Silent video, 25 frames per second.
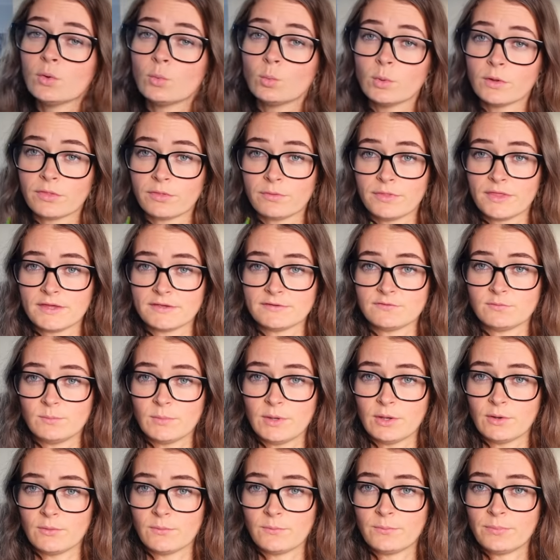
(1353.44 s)
with this
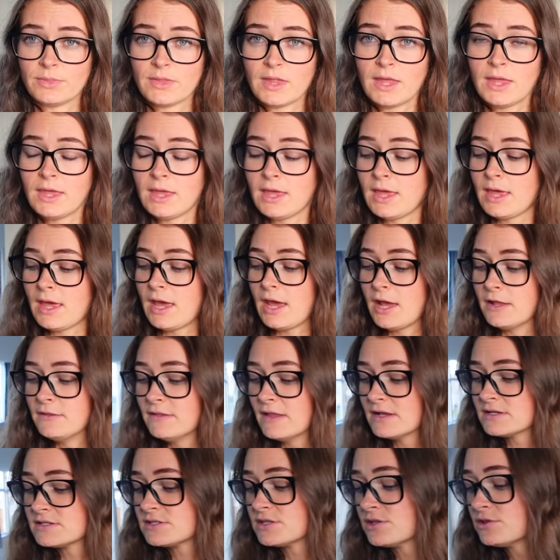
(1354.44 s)
meal. And
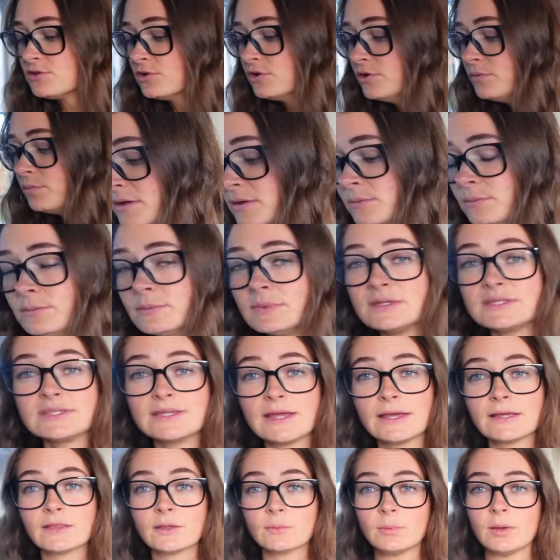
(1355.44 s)
that's the third
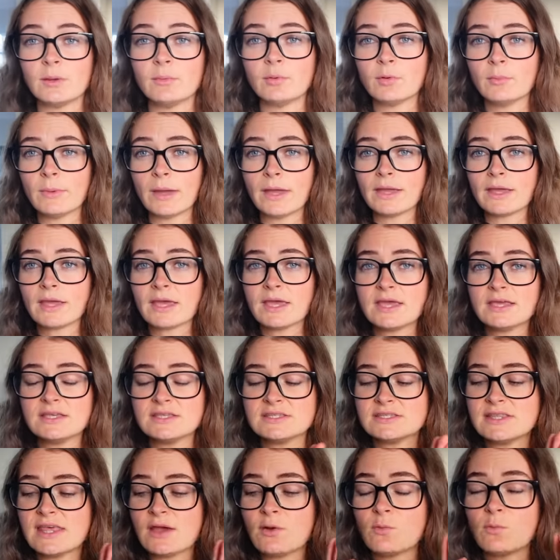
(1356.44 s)
mistake that people make,
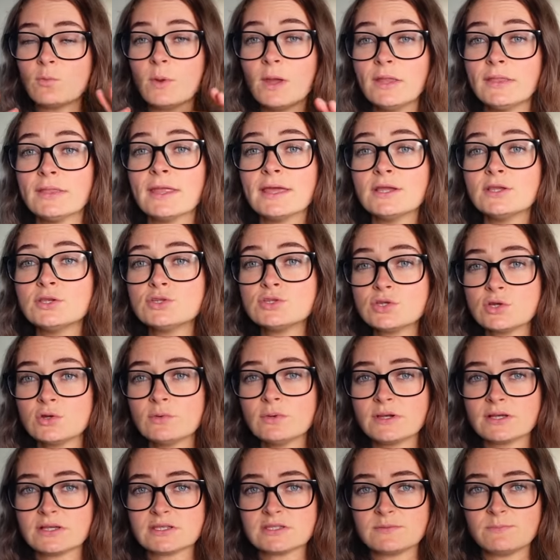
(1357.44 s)
is that when they
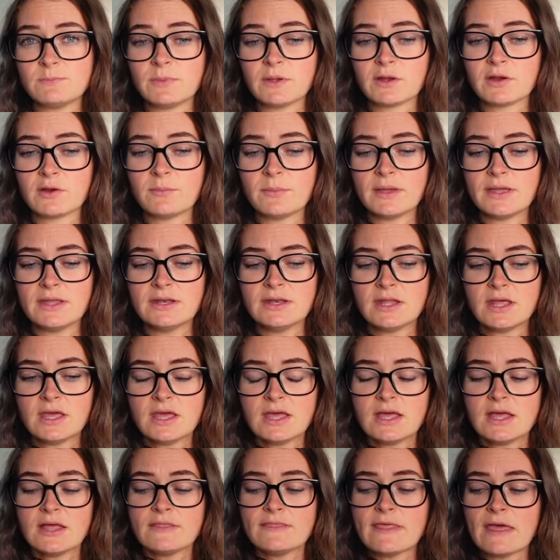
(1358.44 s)
do experiment,
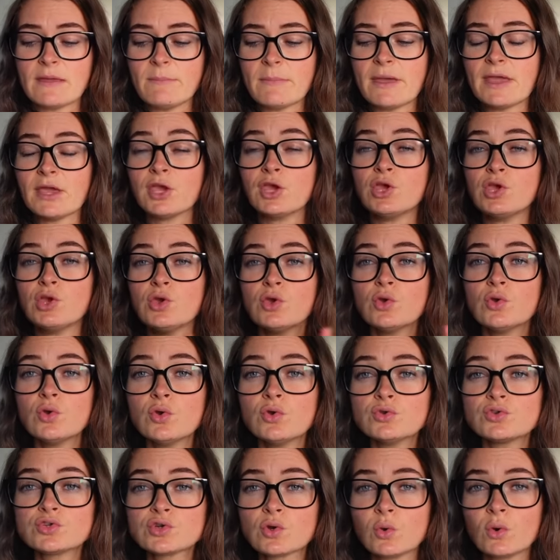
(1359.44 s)
they make
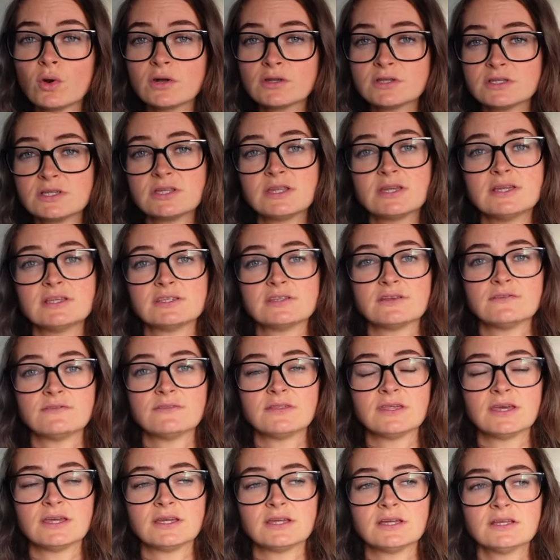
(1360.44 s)
huge quantities of
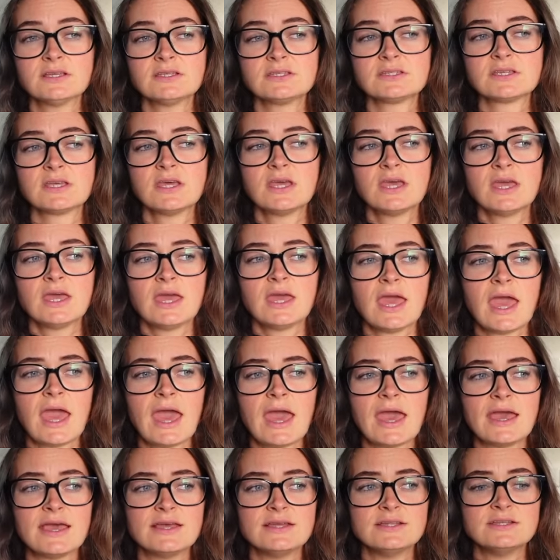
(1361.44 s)
things,
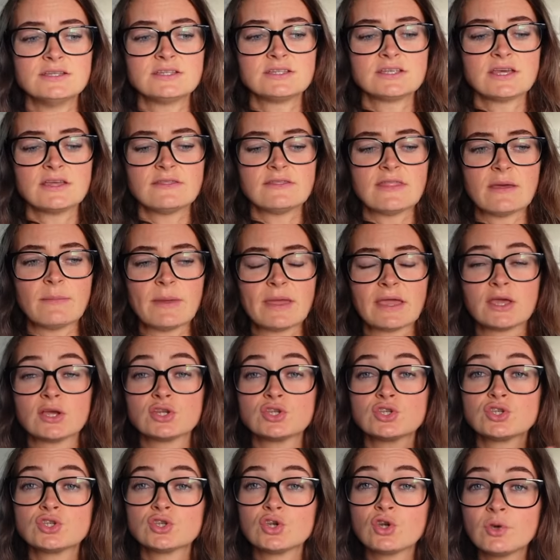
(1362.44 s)
and they make
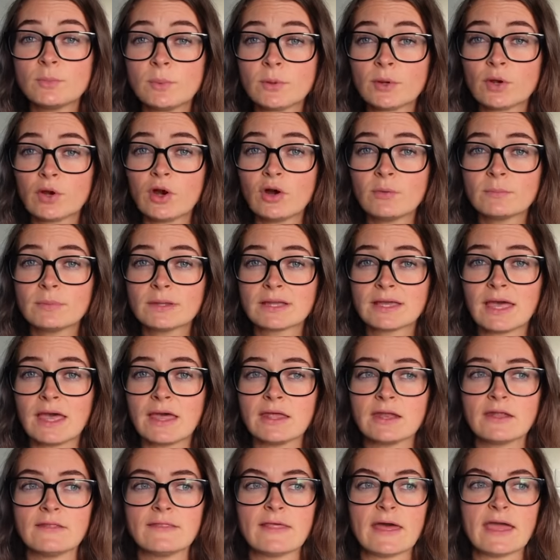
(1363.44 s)
it super
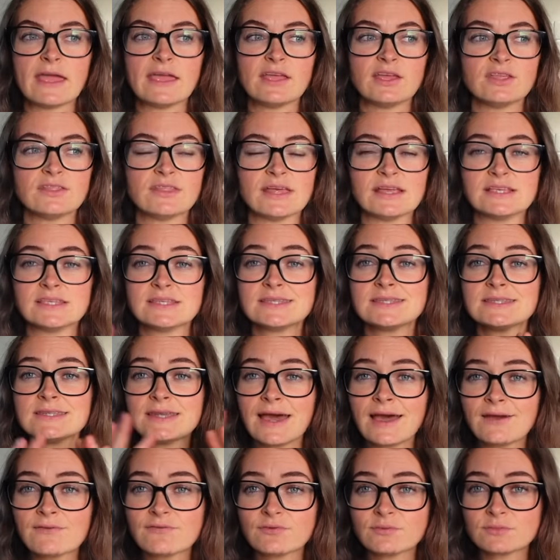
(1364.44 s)
complicated. They, they
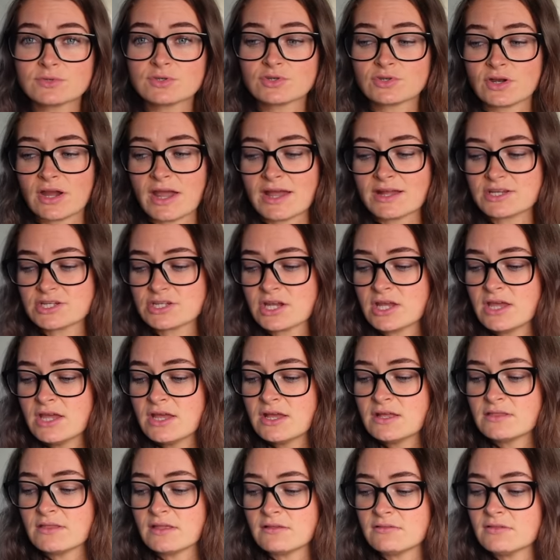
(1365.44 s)
start from scratch,
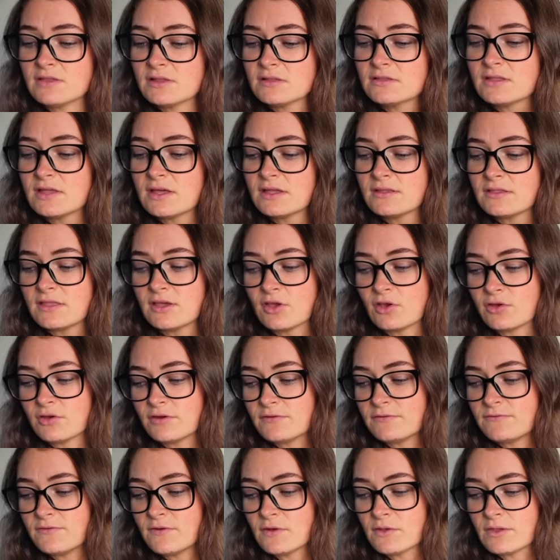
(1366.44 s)
they think that they're going
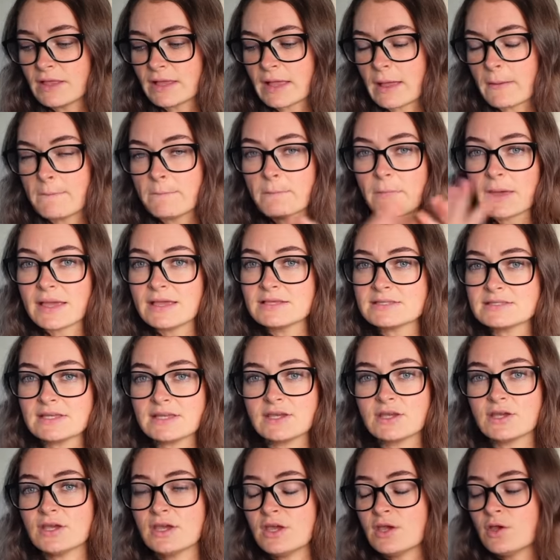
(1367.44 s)
to feel like
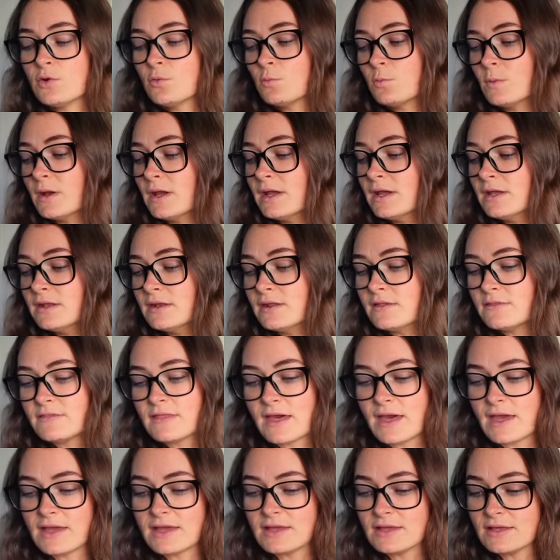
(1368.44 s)
amazing when
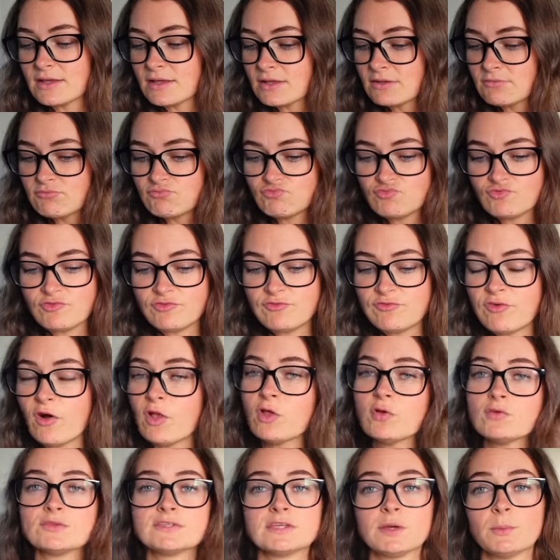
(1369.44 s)
they
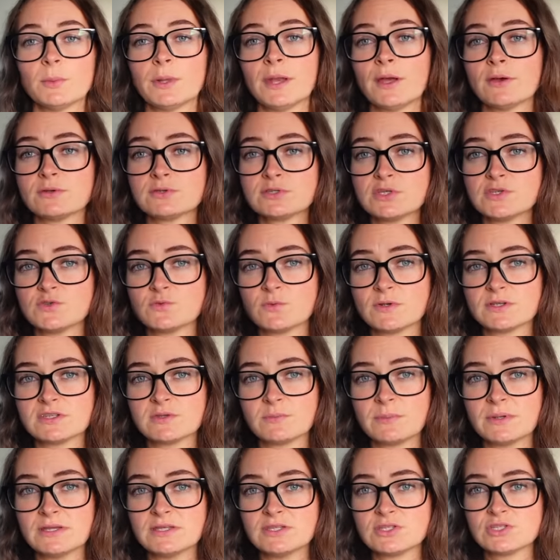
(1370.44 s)
follow someone else's
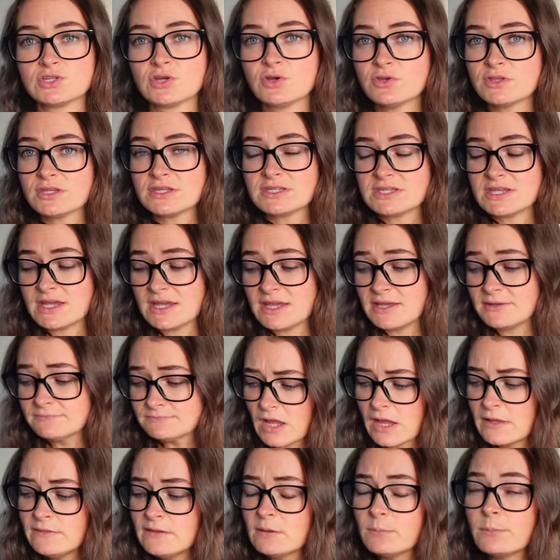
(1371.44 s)
recipes to the T
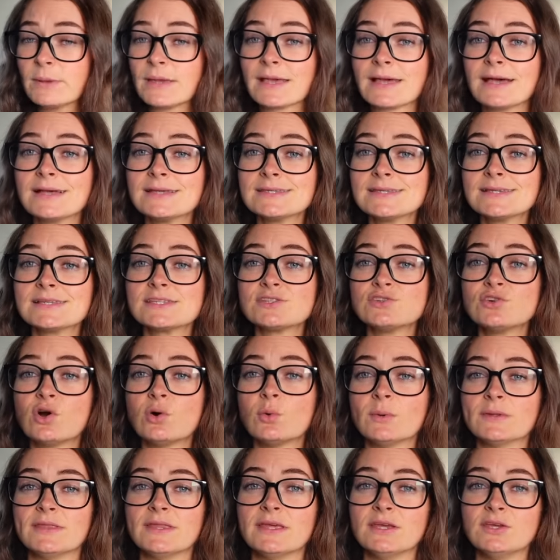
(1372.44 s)
and then because it's
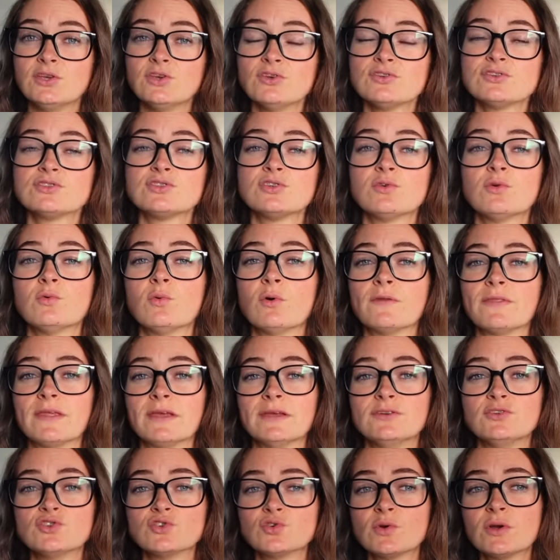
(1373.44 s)
not what they're used to, what
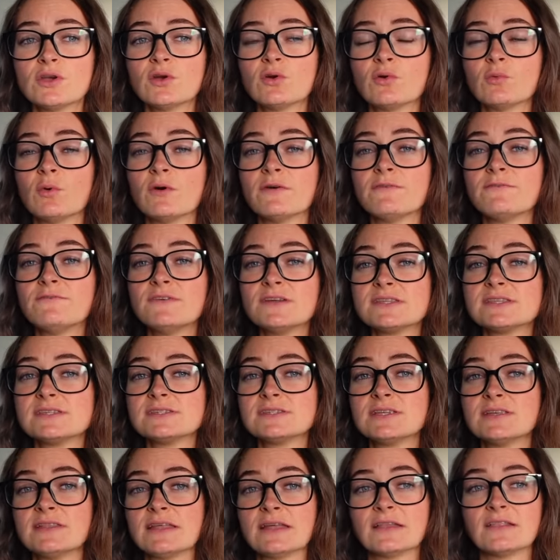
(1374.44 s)
they enjoy or what fits
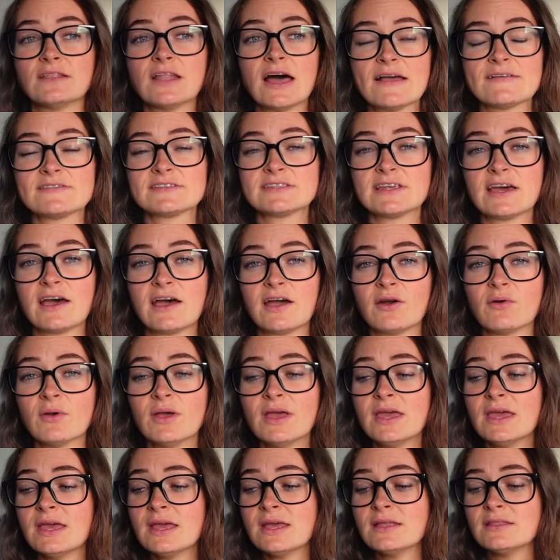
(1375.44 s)
into their lifestyle,
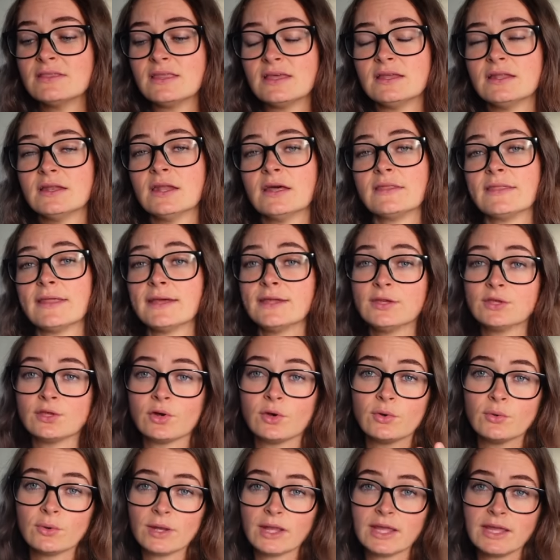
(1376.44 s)
then they
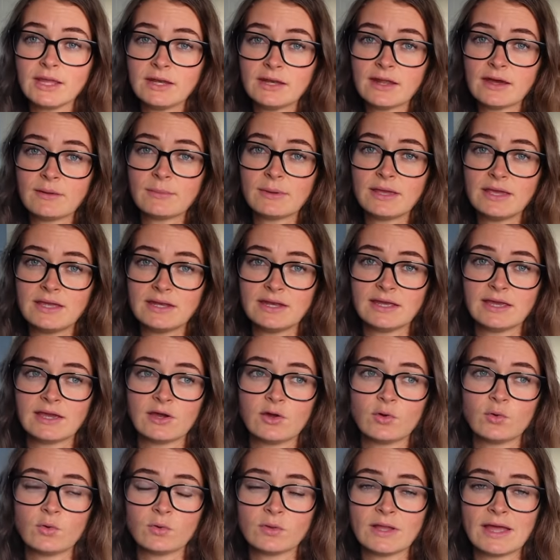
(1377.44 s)
don't end up eating
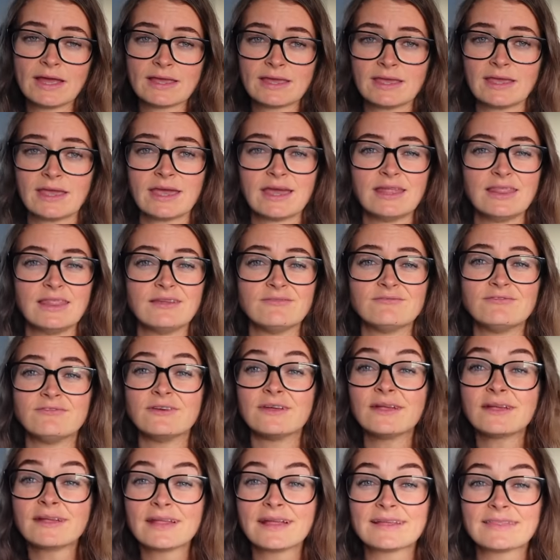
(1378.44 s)
it or liking it and then
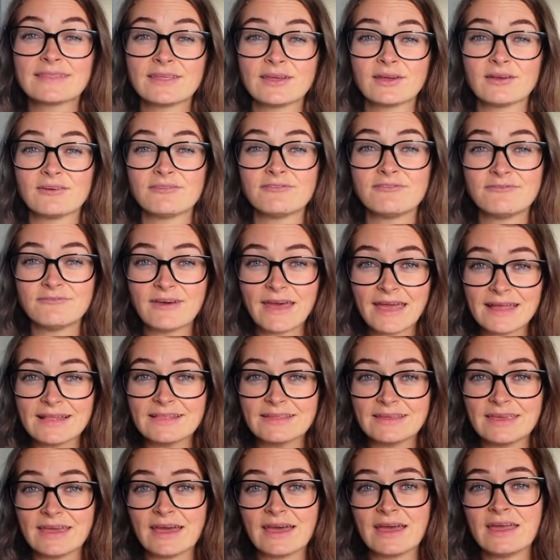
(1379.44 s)
feeling like they're a
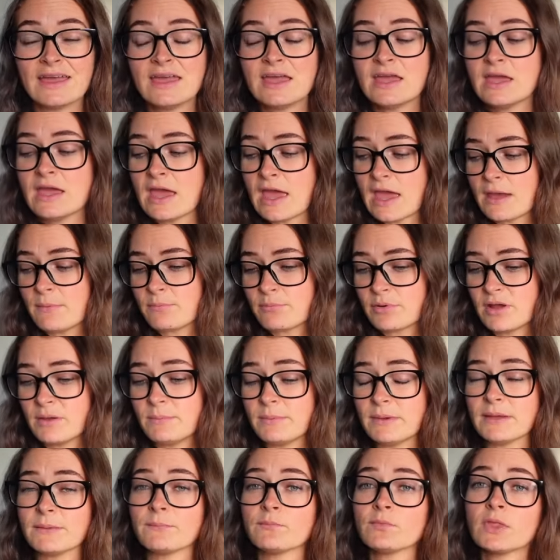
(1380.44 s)
failure at
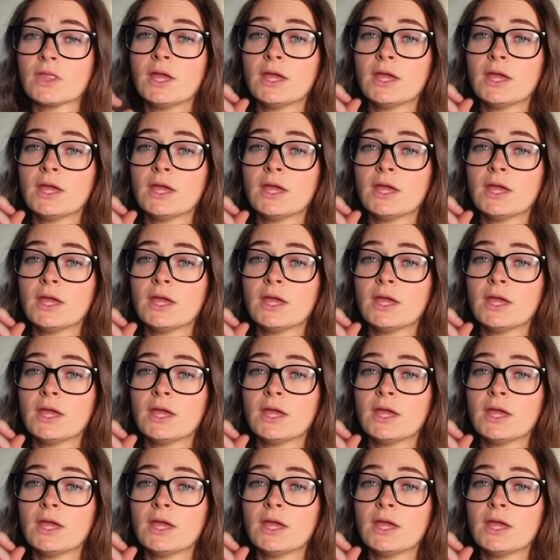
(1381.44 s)
prepping.